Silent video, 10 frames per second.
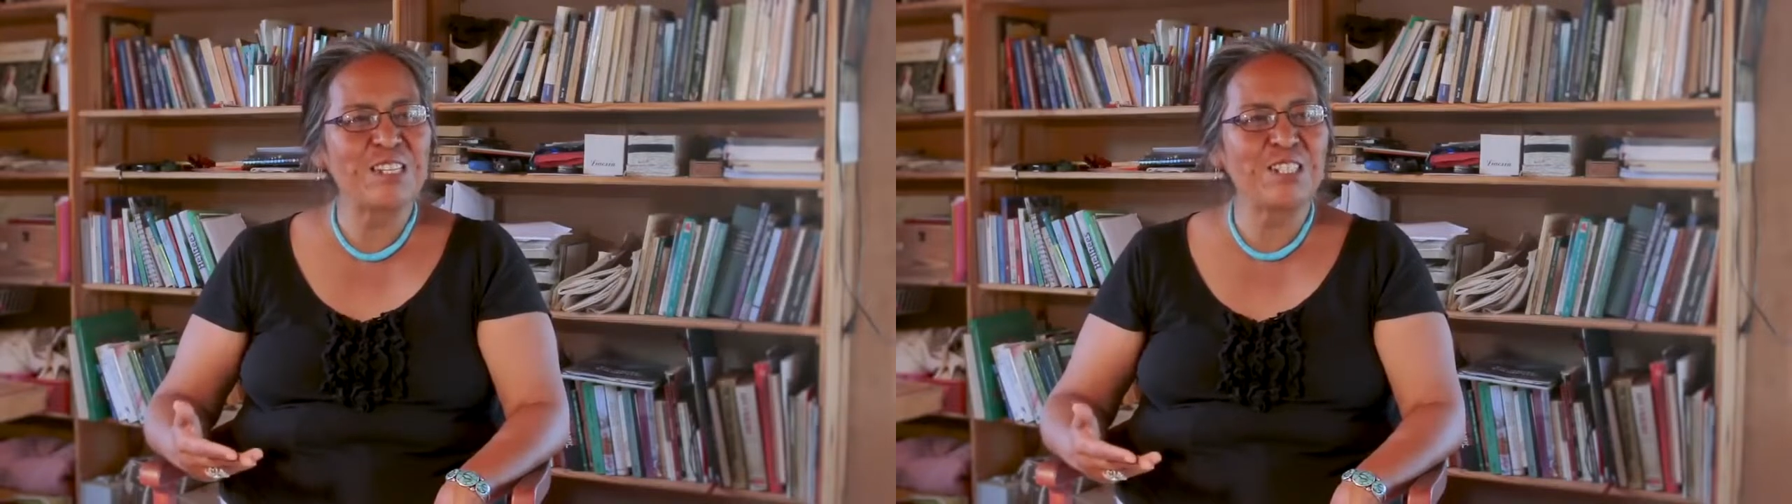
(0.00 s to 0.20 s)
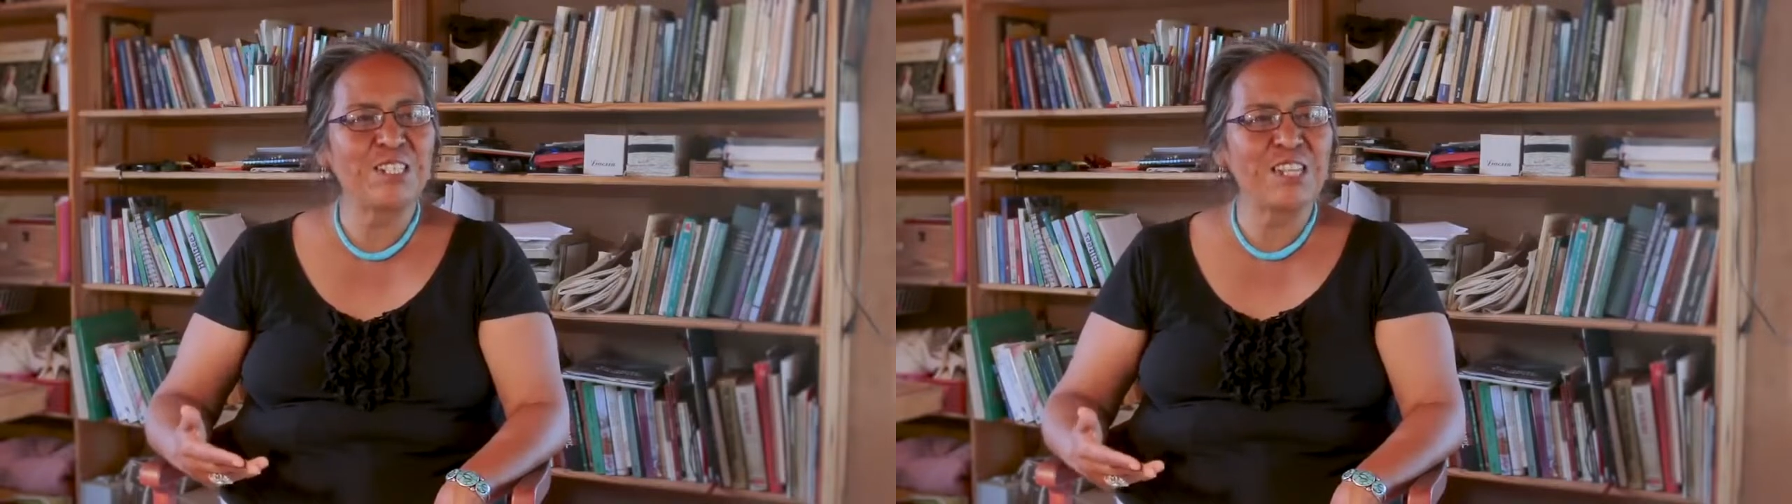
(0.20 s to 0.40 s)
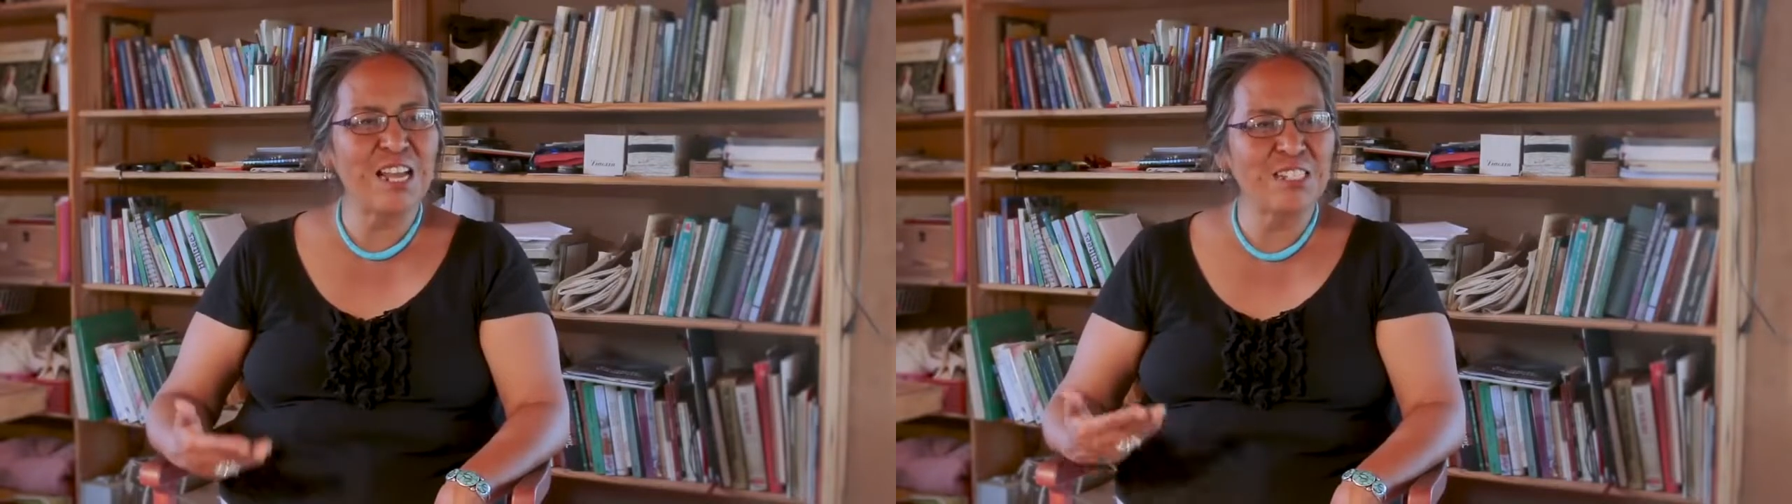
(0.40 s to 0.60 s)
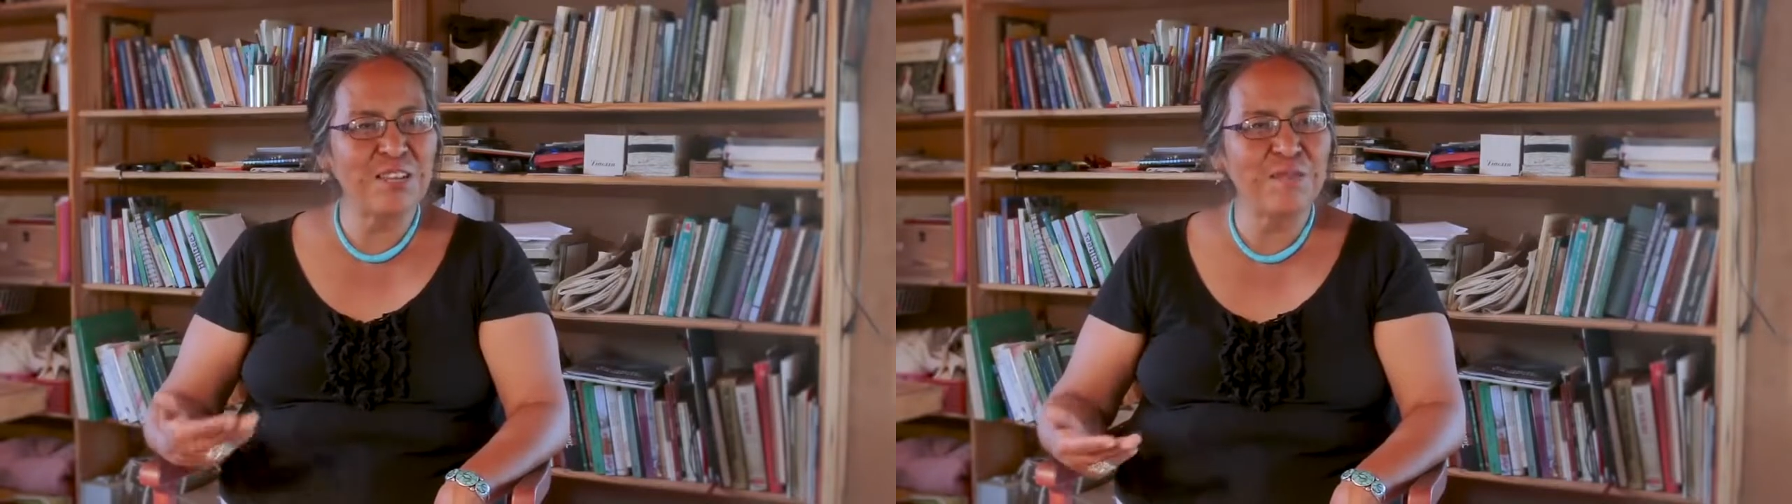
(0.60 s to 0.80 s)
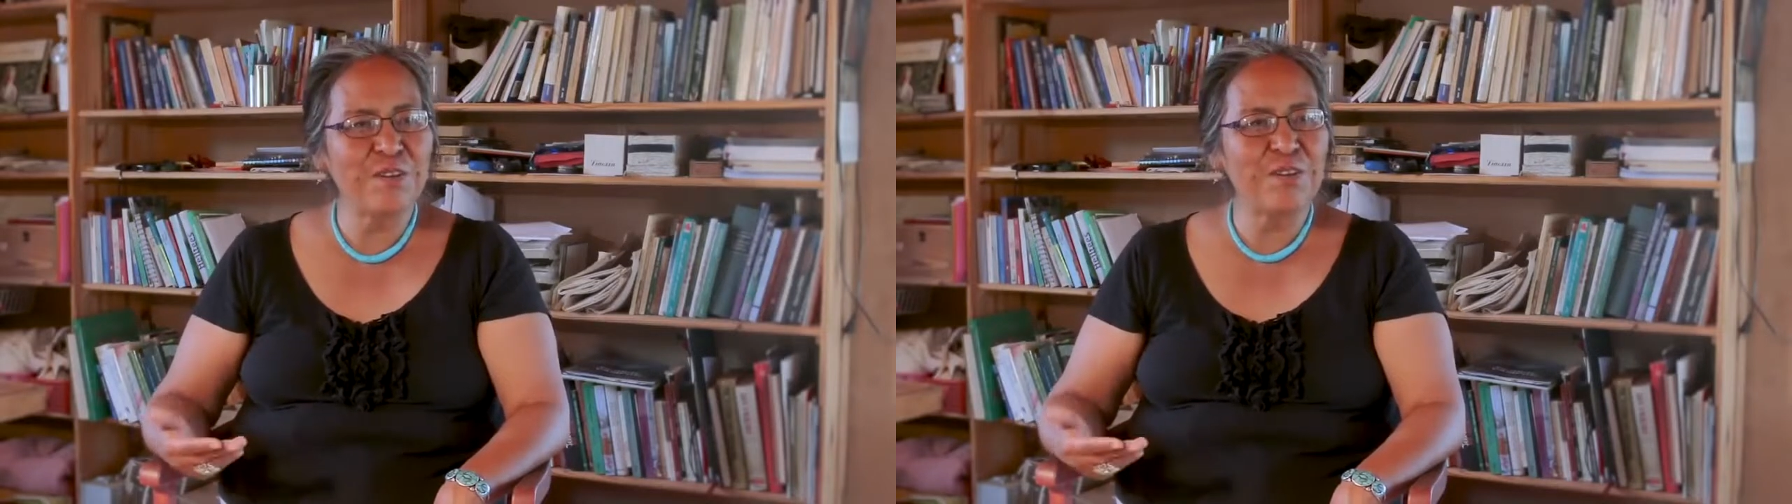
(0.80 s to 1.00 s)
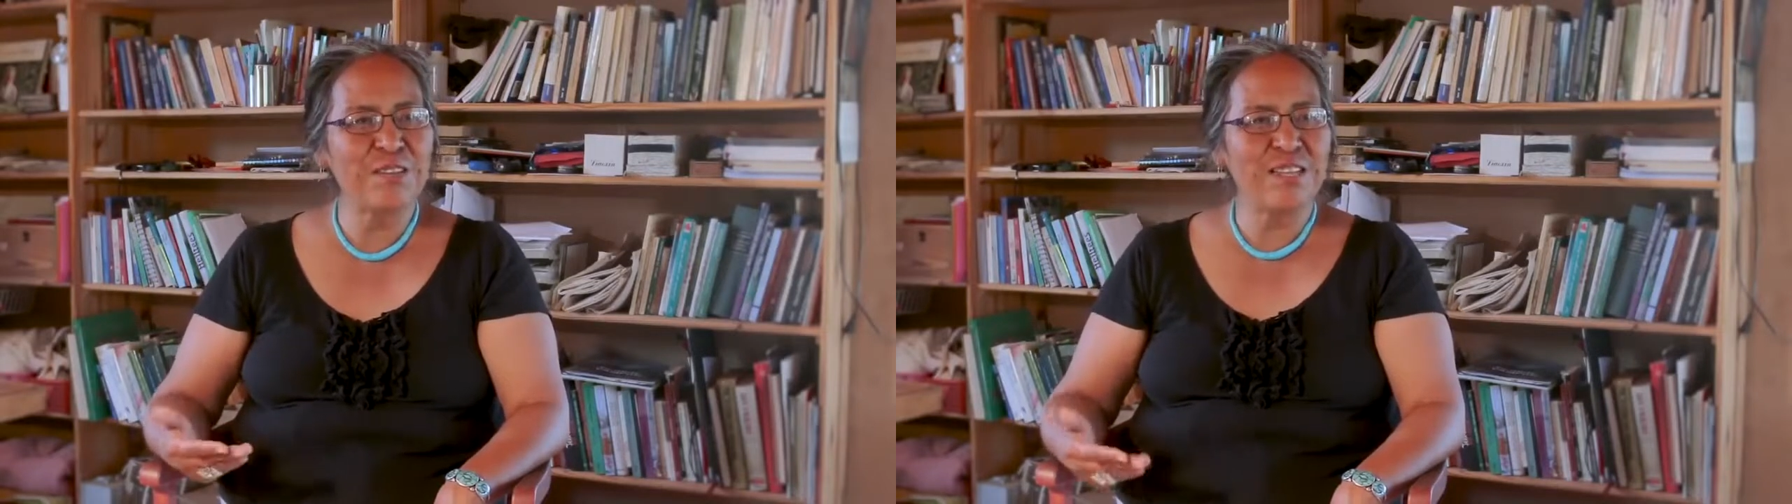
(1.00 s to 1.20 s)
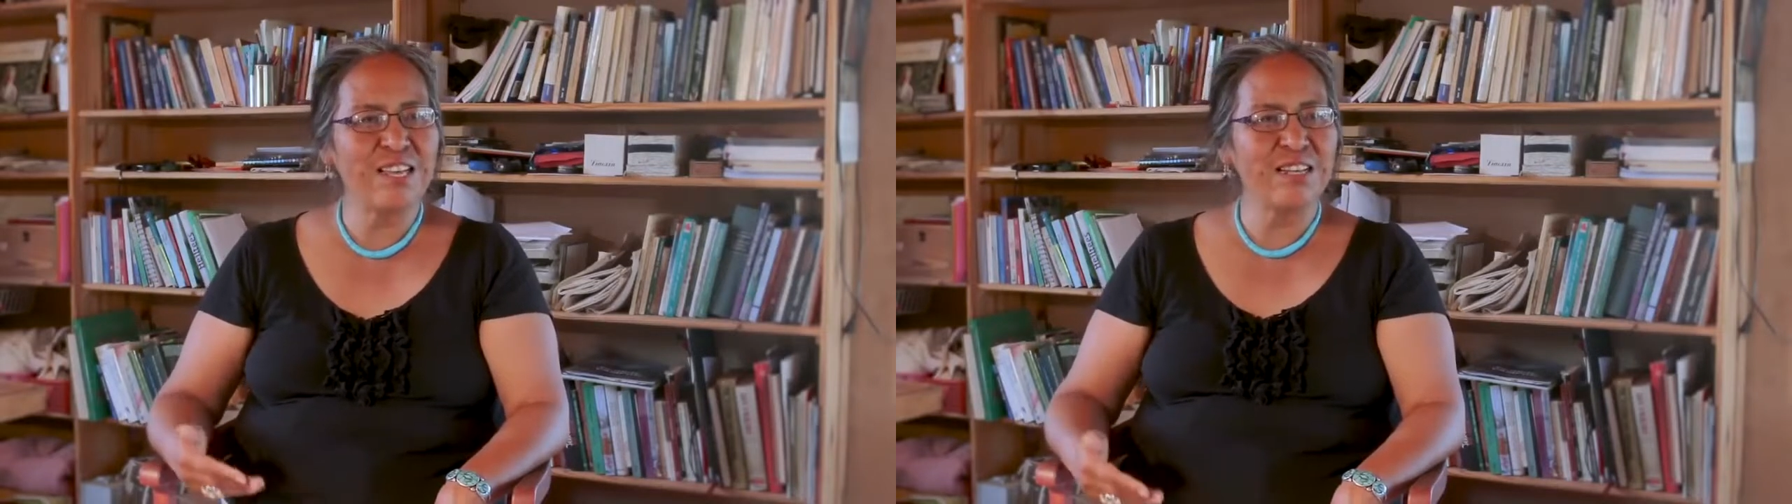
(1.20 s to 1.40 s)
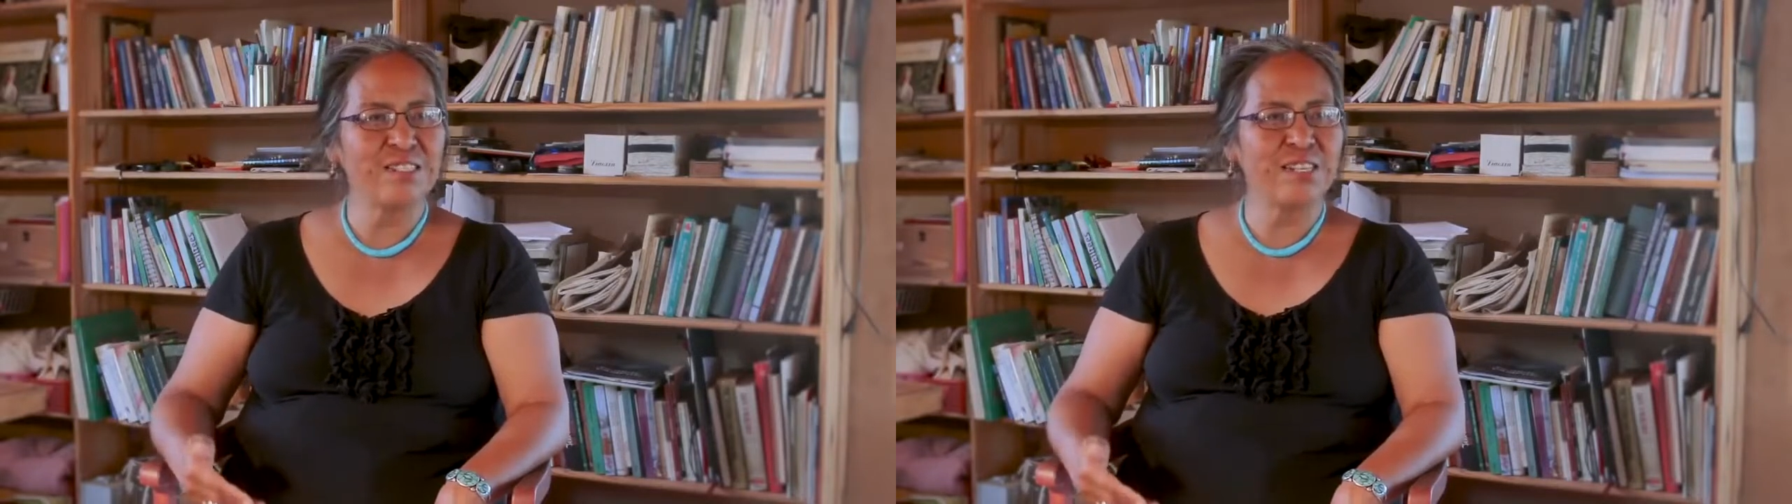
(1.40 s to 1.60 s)
and she's asking for good
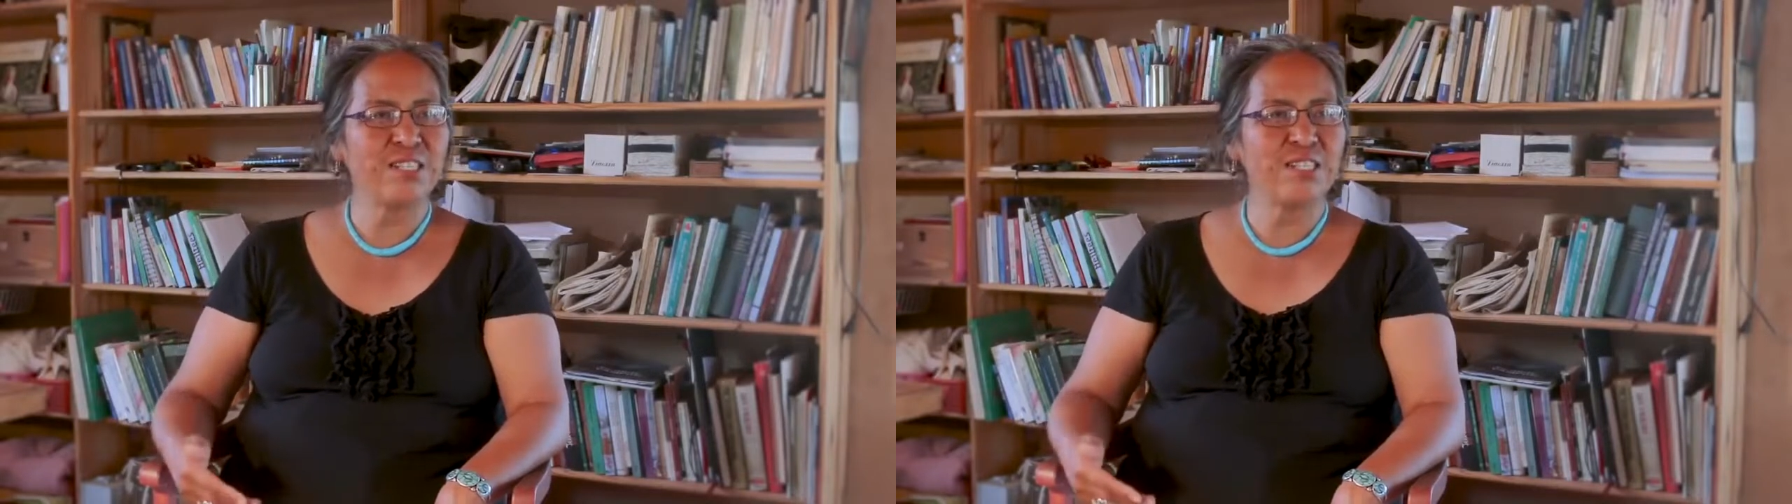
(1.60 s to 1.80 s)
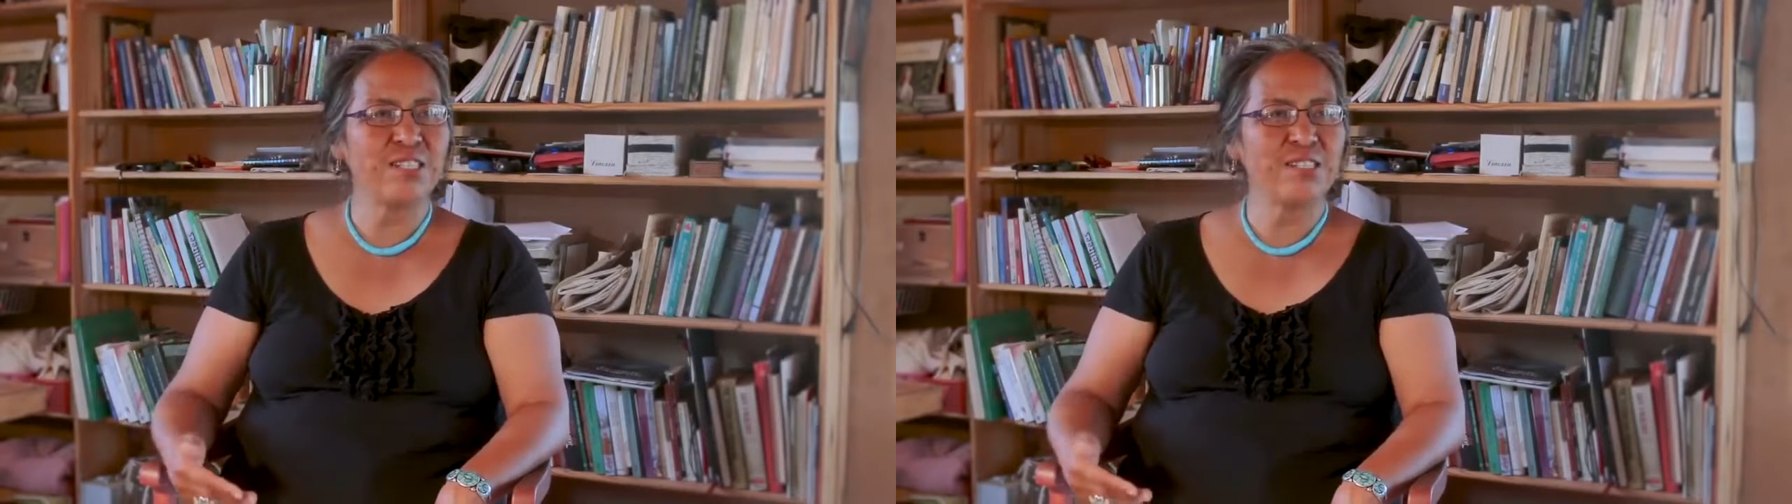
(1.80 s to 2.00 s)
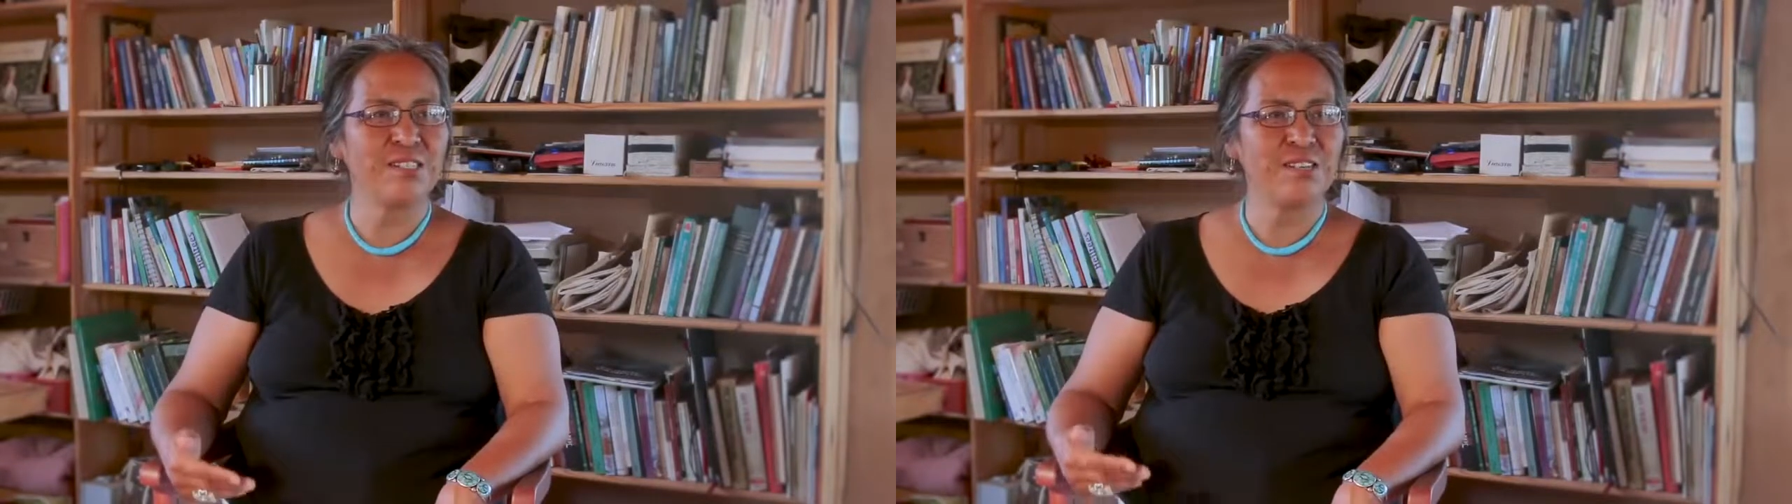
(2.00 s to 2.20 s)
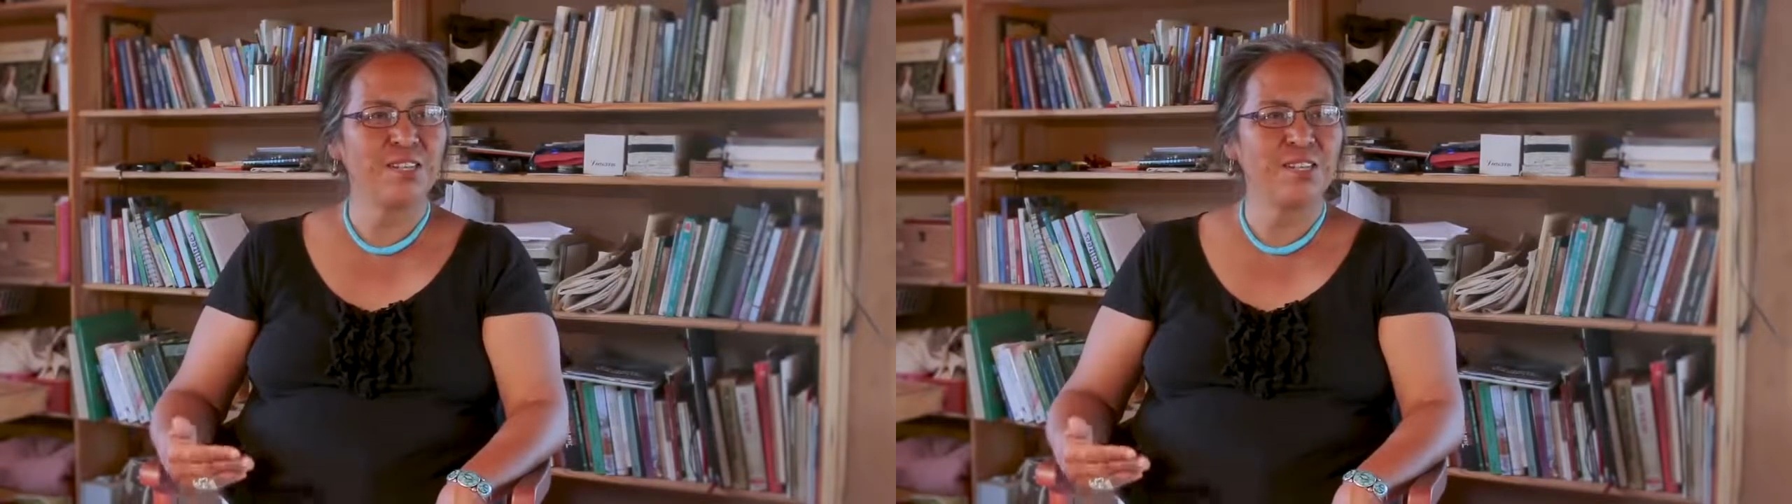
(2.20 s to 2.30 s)
things, and she's